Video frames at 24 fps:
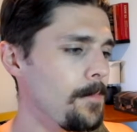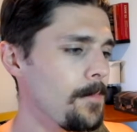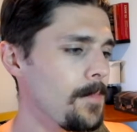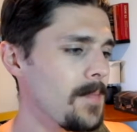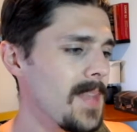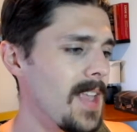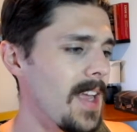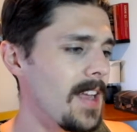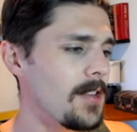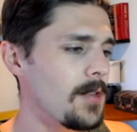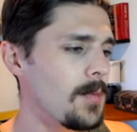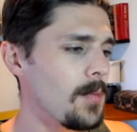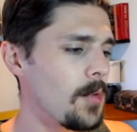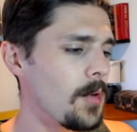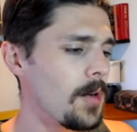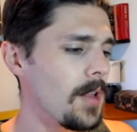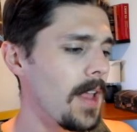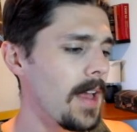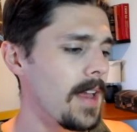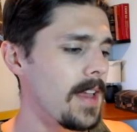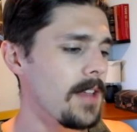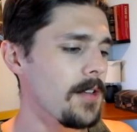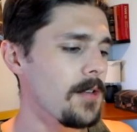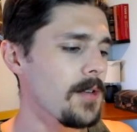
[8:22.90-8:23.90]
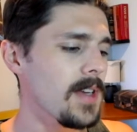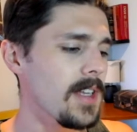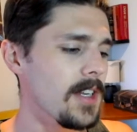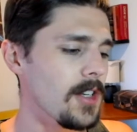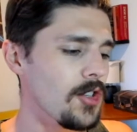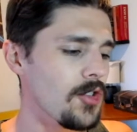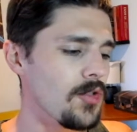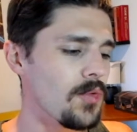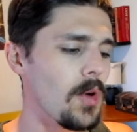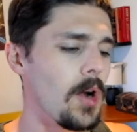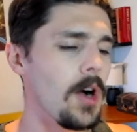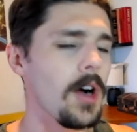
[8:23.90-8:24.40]
it's more like you get
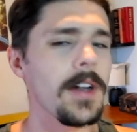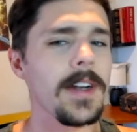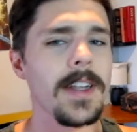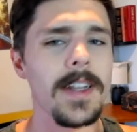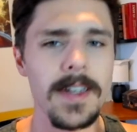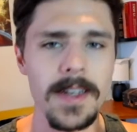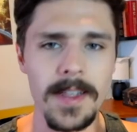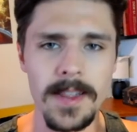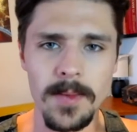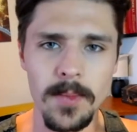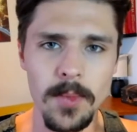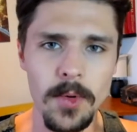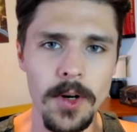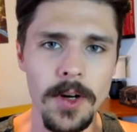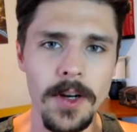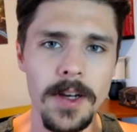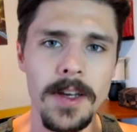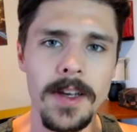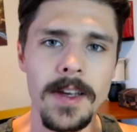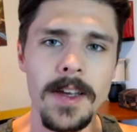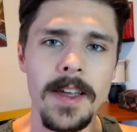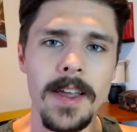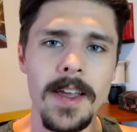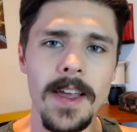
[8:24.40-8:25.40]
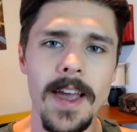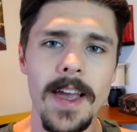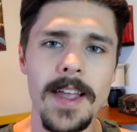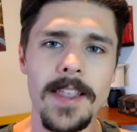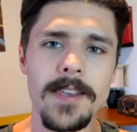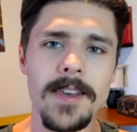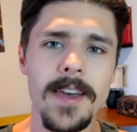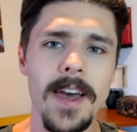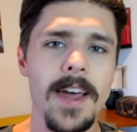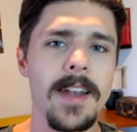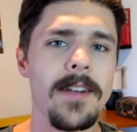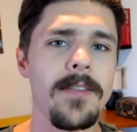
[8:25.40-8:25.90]
drawn into the book and
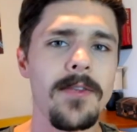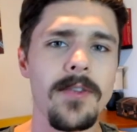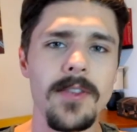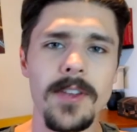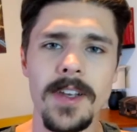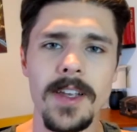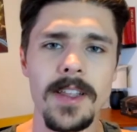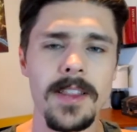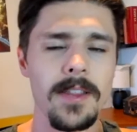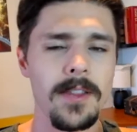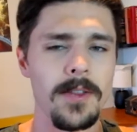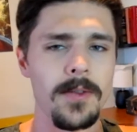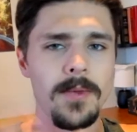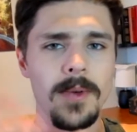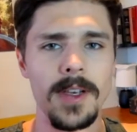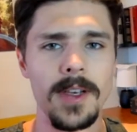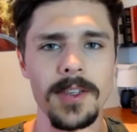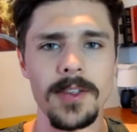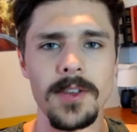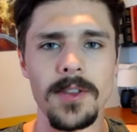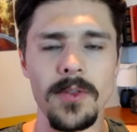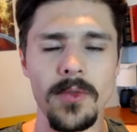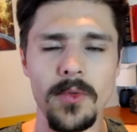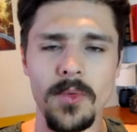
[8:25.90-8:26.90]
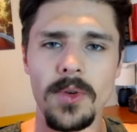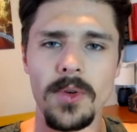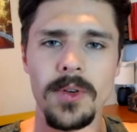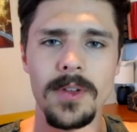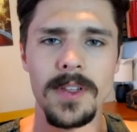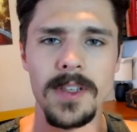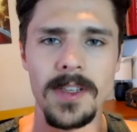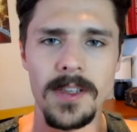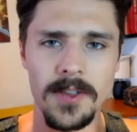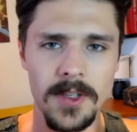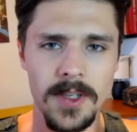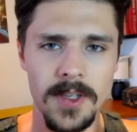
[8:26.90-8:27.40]
you kind of forget that the rest of the
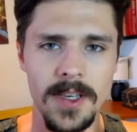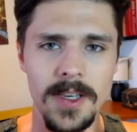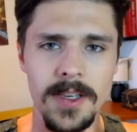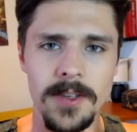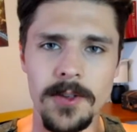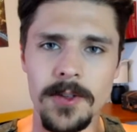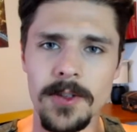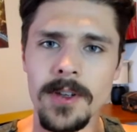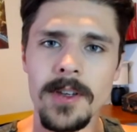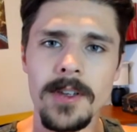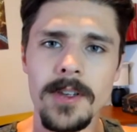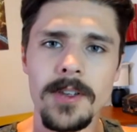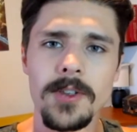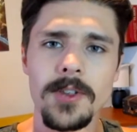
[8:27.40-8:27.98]
world exists.